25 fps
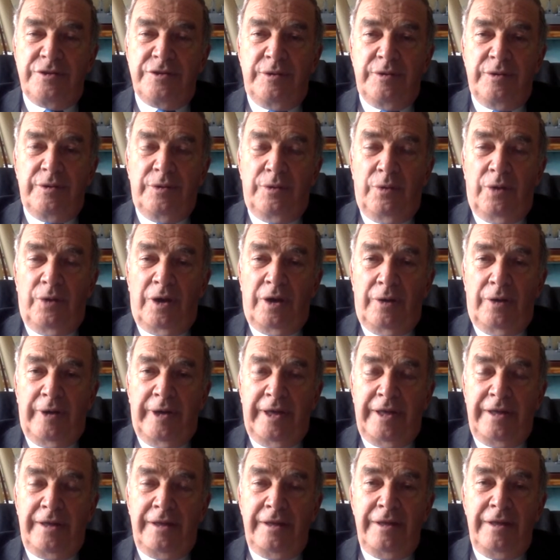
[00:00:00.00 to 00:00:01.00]
with
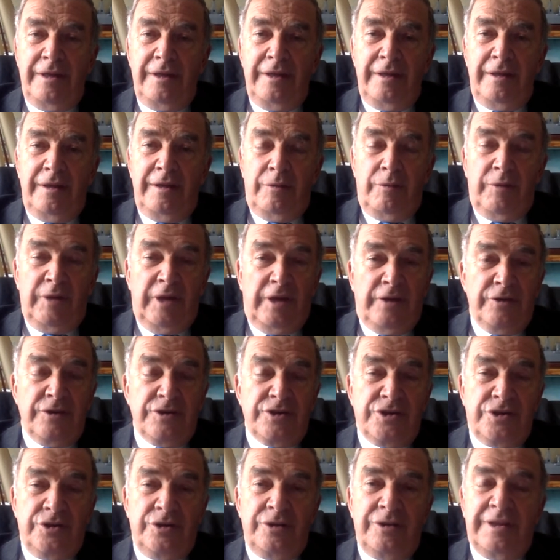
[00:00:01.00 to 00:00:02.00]
Huawei. We
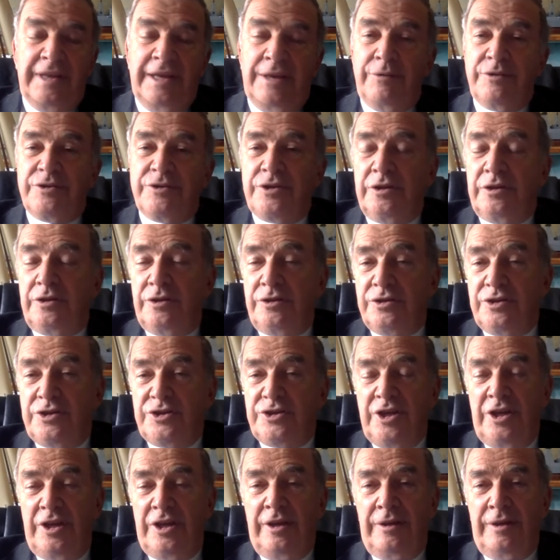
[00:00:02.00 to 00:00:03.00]
understood there was a
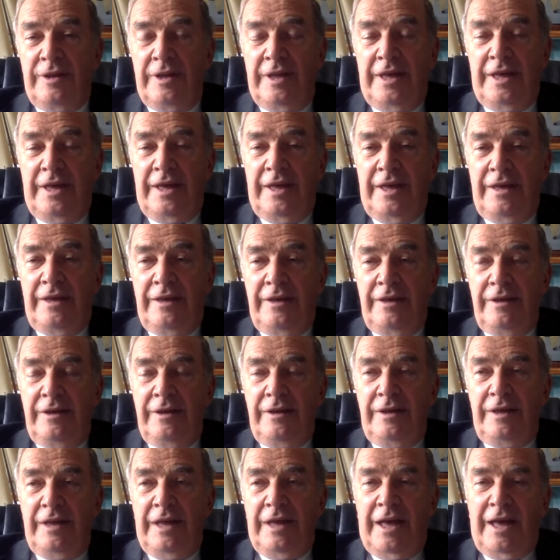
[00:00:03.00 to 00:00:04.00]
concern there,
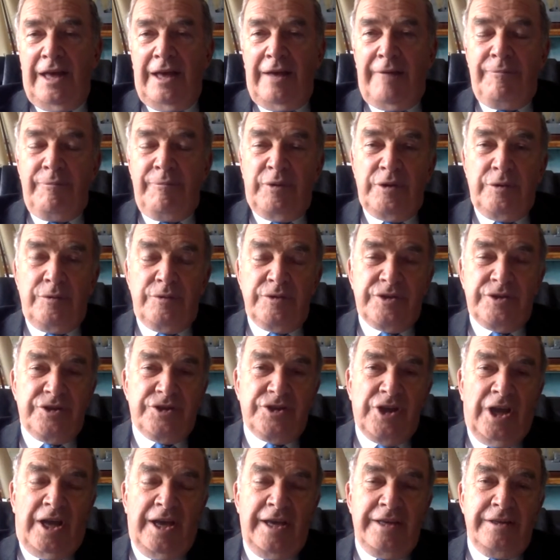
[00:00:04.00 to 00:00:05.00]
but it was
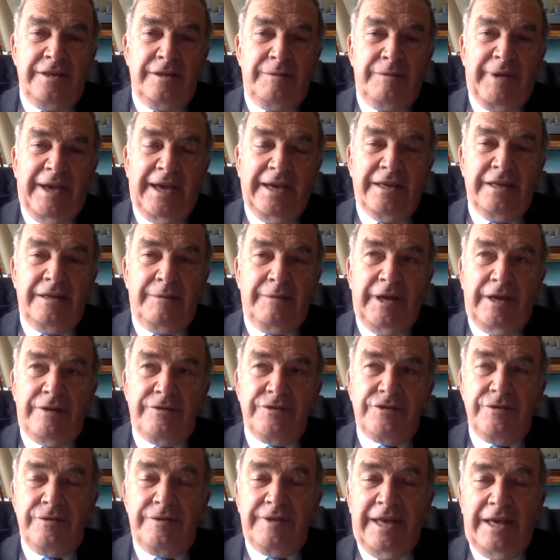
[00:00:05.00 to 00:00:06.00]
decided back in about
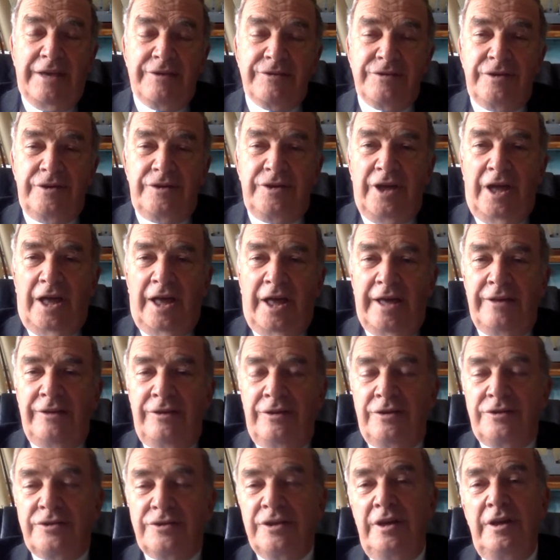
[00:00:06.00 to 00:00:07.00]
2009
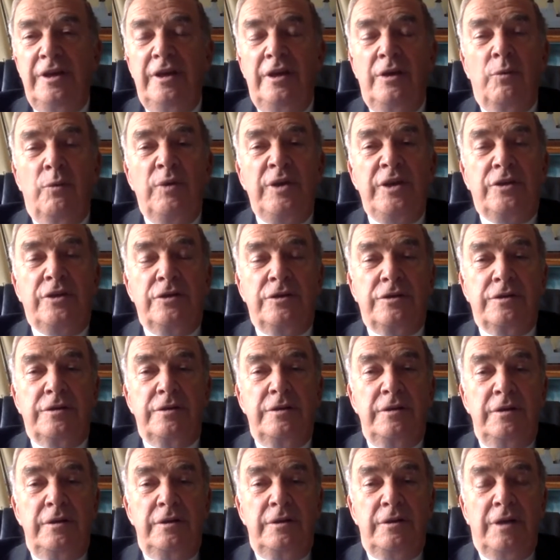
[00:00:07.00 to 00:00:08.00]
that we could
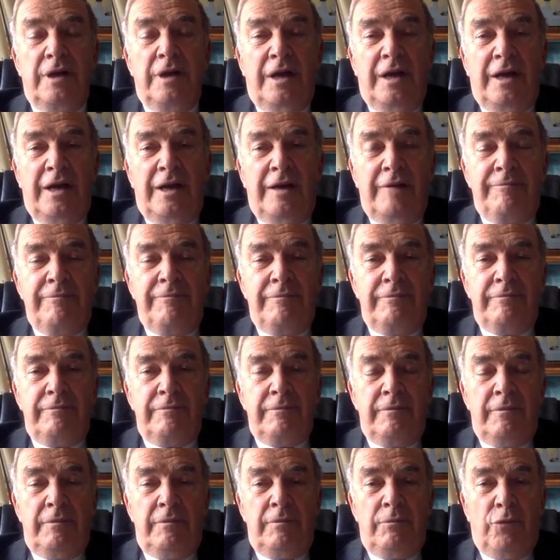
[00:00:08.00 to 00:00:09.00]

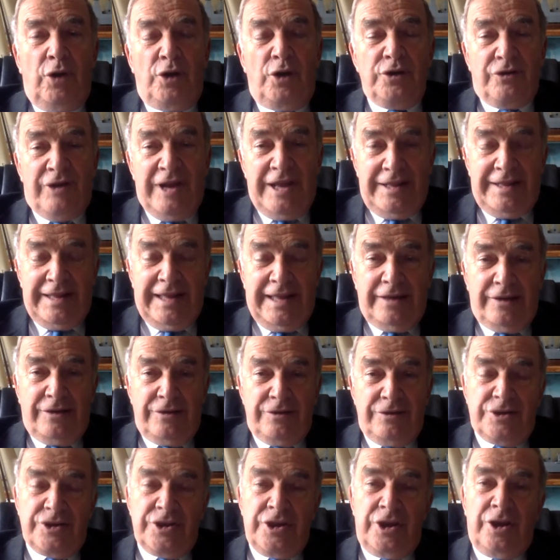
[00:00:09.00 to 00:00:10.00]
moderate that
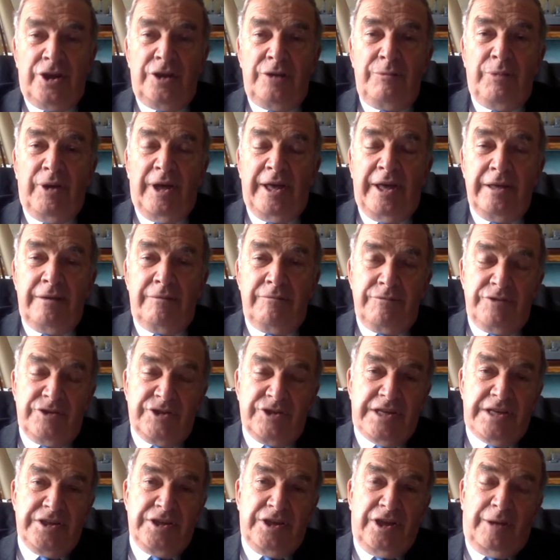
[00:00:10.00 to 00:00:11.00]
concern by
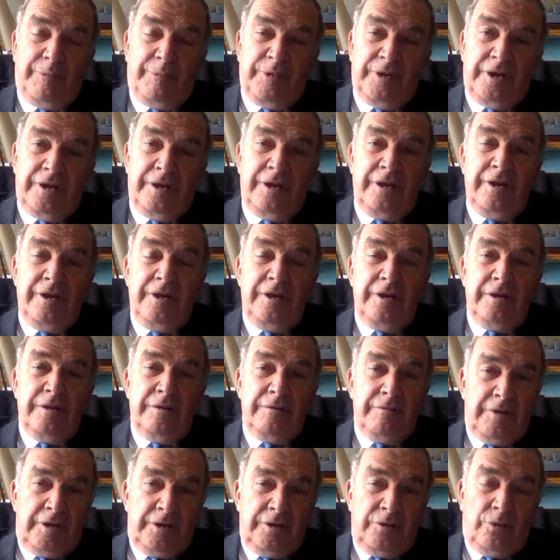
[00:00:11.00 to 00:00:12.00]
setting up
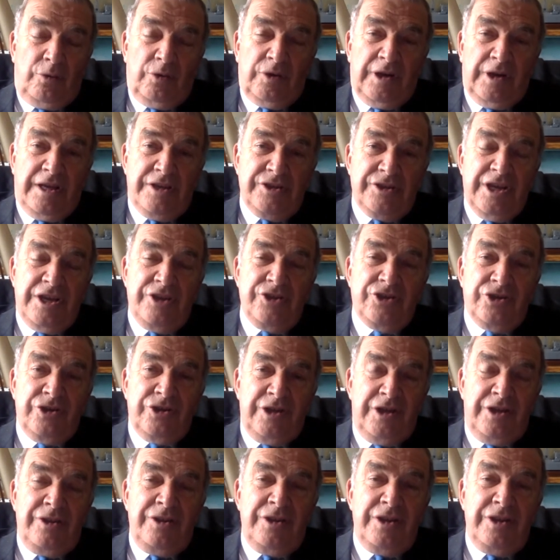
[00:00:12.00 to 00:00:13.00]
an organization
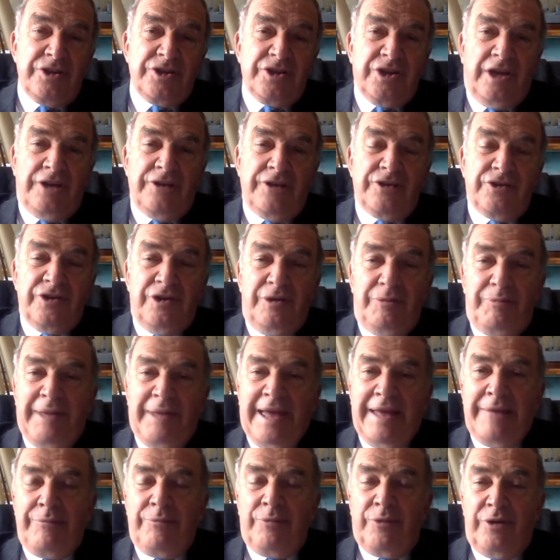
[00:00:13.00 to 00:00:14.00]
in this country at
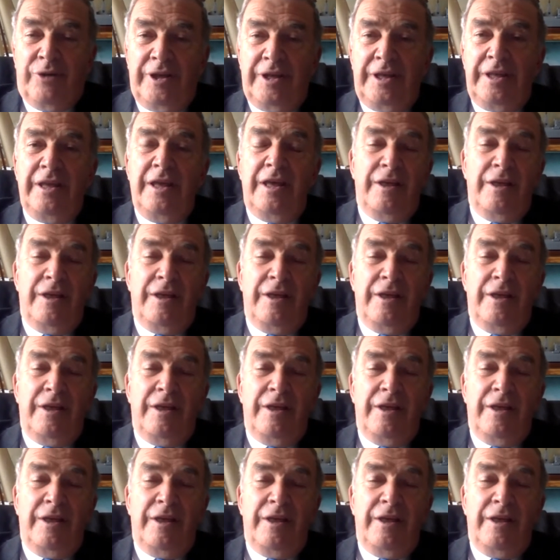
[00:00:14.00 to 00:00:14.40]
Banbury